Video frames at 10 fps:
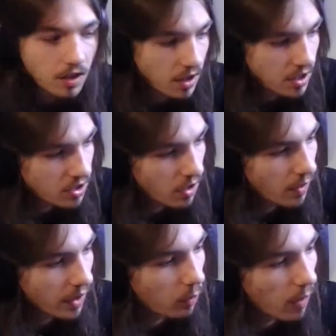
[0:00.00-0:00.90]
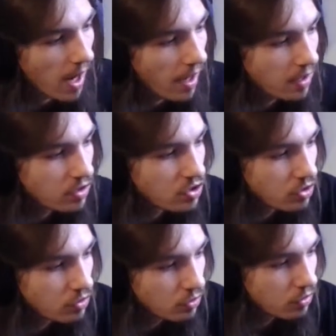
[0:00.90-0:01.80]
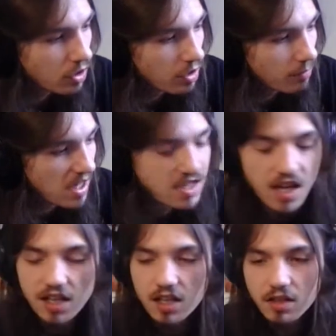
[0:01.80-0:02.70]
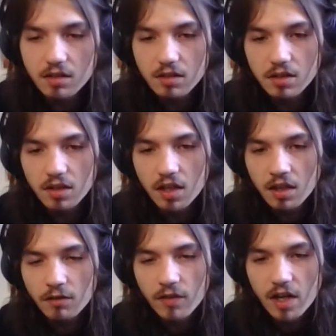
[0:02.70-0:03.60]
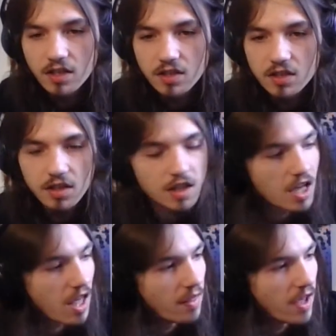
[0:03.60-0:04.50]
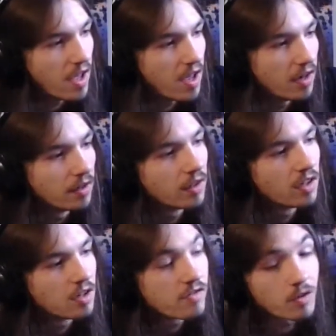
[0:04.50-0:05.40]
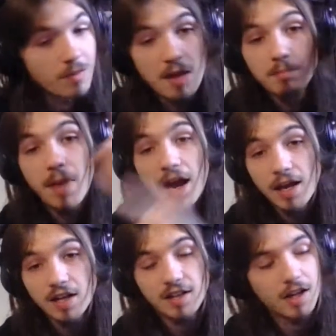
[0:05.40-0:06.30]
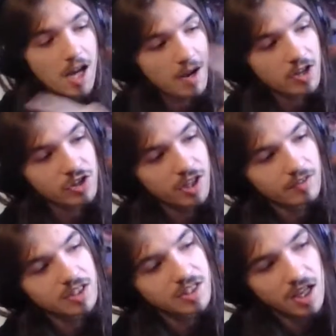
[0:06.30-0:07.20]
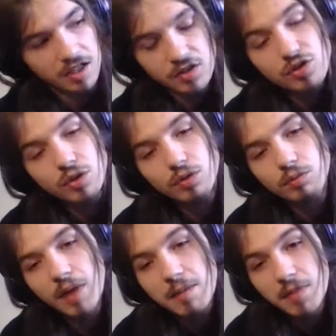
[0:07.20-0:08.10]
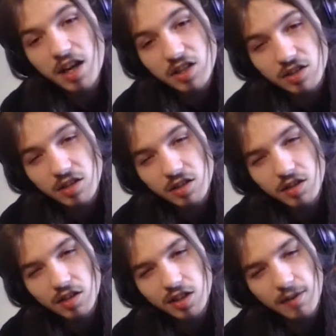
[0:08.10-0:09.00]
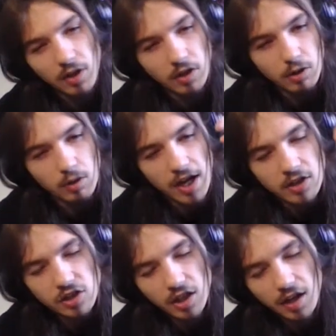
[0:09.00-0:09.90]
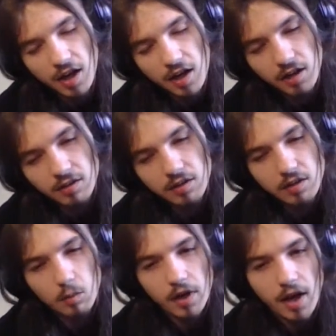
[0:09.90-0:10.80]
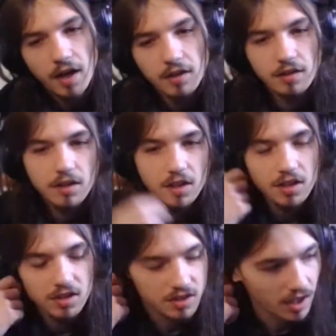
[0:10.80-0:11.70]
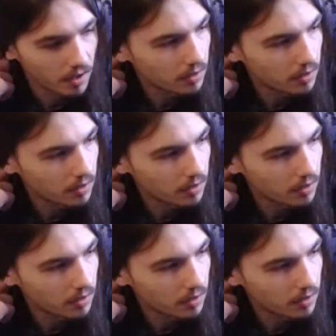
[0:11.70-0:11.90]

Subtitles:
is going right into my second interface, and then for my mic I actually have it set into my mixer to give it a little extra gain, whatnot. So